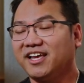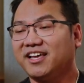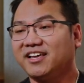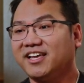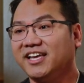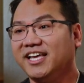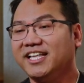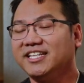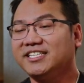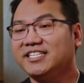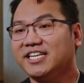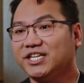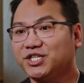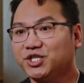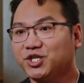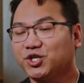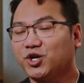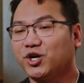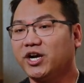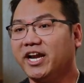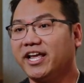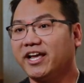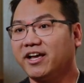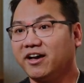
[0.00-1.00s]
incision
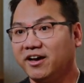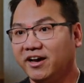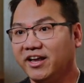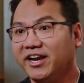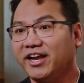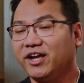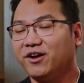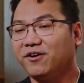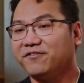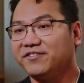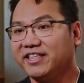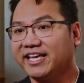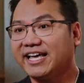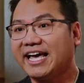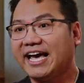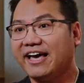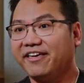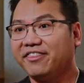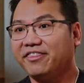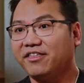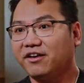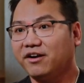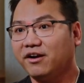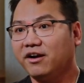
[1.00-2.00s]
or like cutting of the
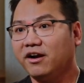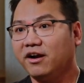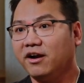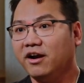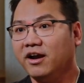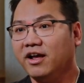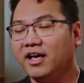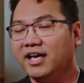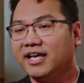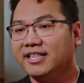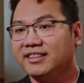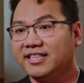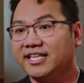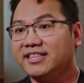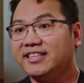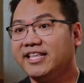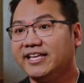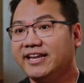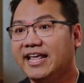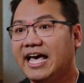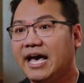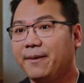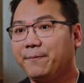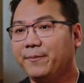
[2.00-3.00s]
catheter that
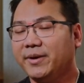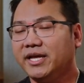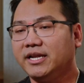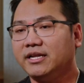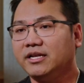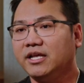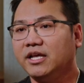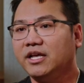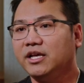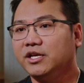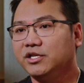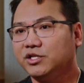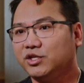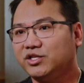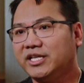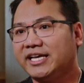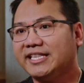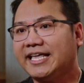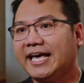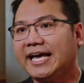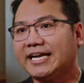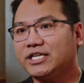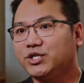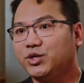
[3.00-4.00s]
did happen. So
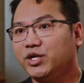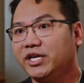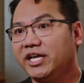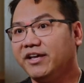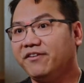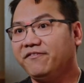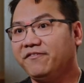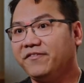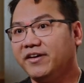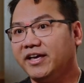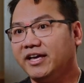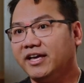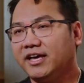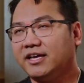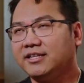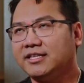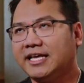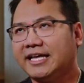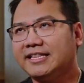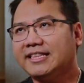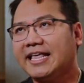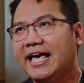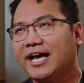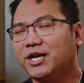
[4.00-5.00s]
that
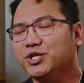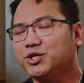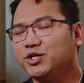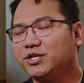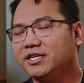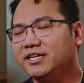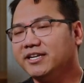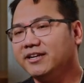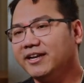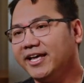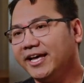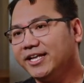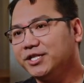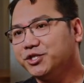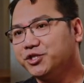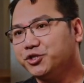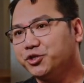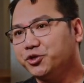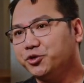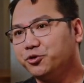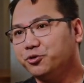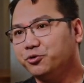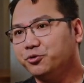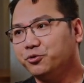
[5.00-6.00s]
actually led
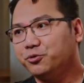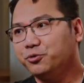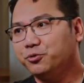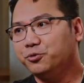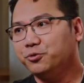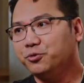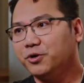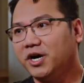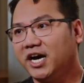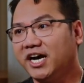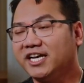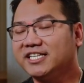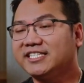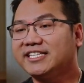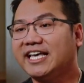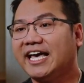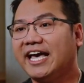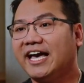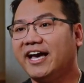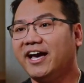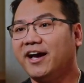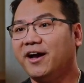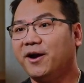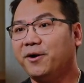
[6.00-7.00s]
to us
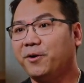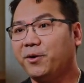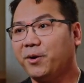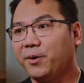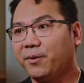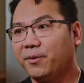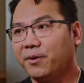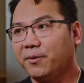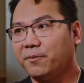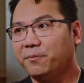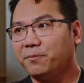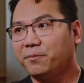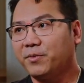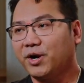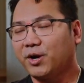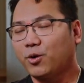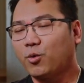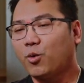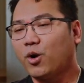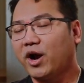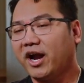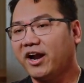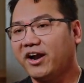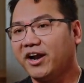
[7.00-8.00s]

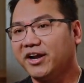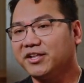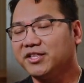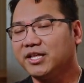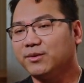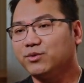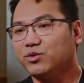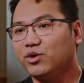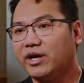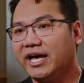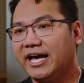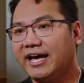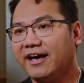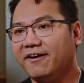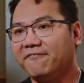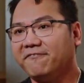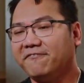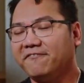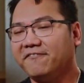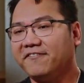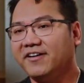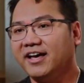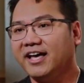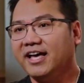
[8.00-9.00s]
requiring them to
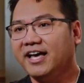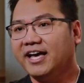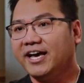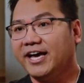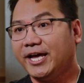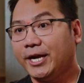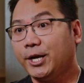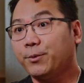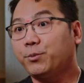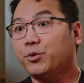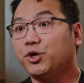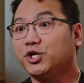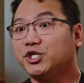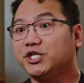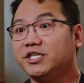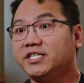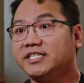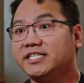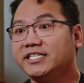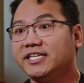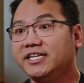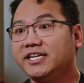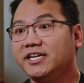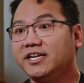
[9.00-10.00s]
have an
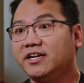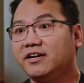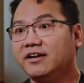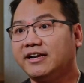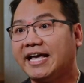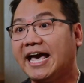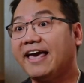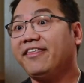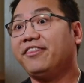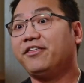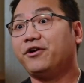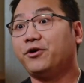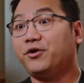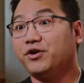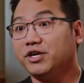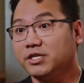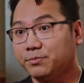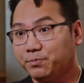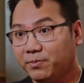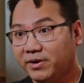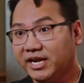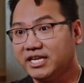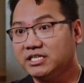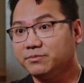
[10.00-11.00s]
emergency catheter
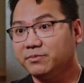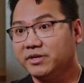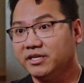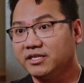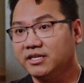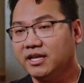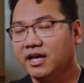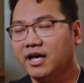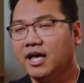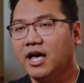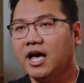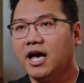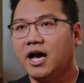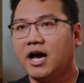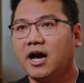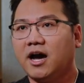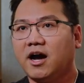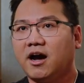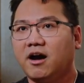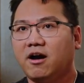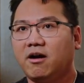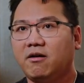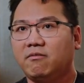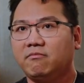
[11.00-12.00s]
replacement,
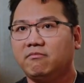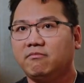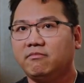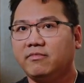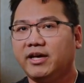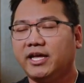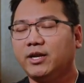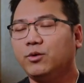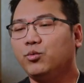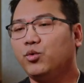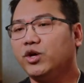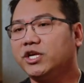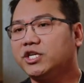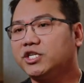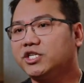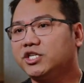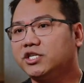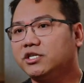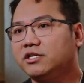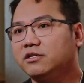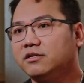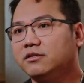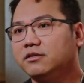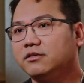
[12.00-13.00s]
and
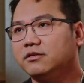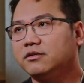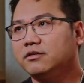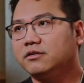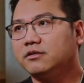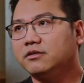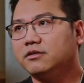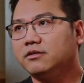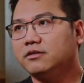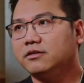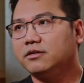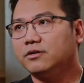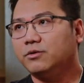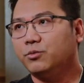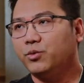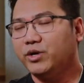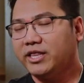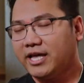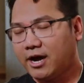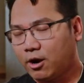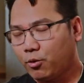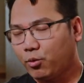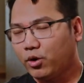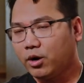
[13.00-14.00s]
which
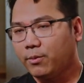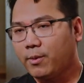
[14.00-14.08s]
with our